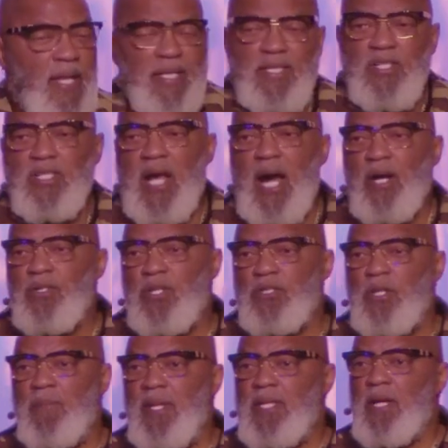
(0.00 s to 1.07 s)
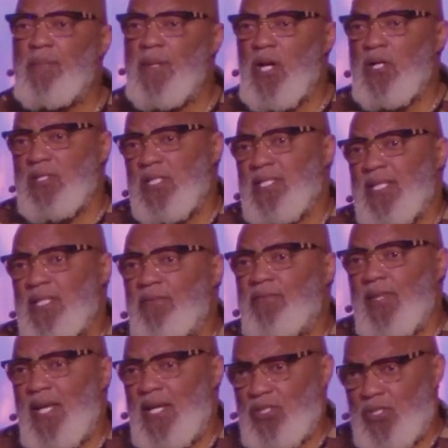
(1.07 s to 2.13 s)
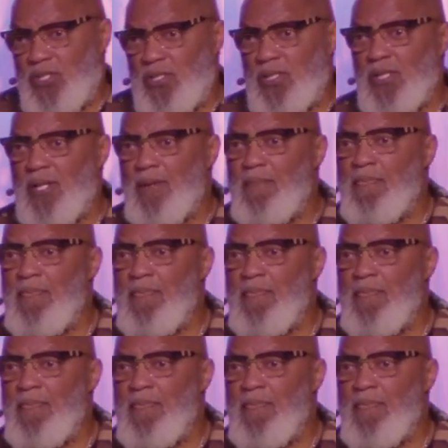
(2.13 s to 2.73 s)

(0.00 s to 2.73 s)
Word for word: That desire is going to be there because it's in the flesh.